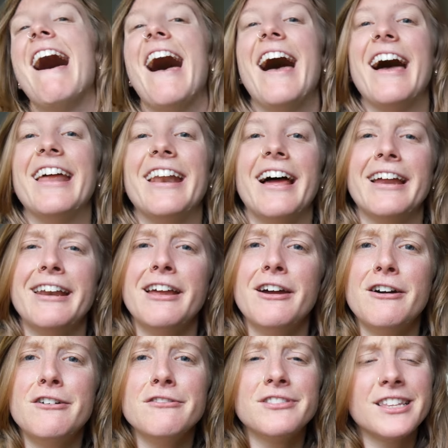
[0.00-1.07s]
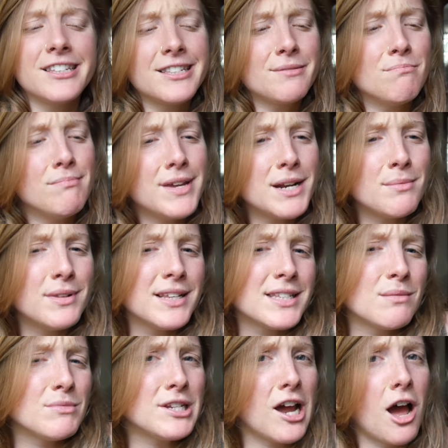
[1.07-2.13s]
And I know this
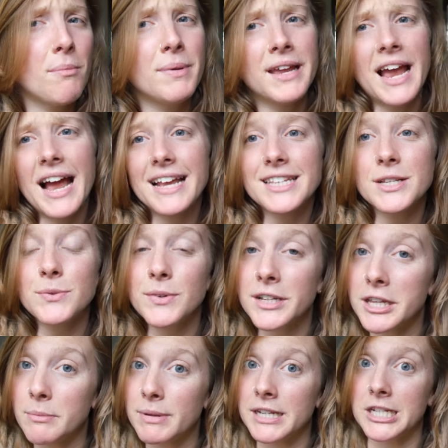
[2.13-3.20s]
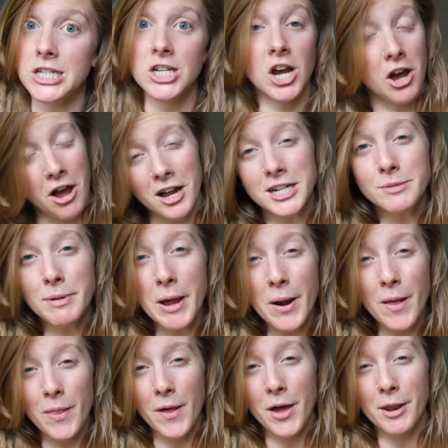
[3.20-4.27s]
minimalism topic hasn't really been talked
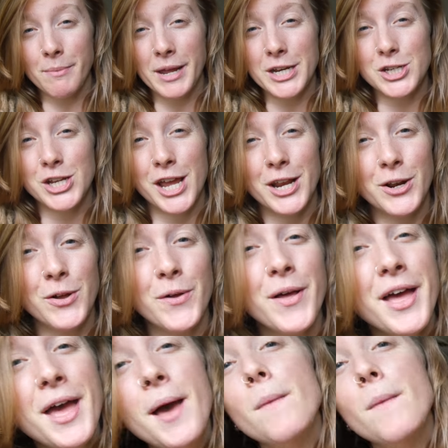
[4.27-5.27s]
about a lot on my channel,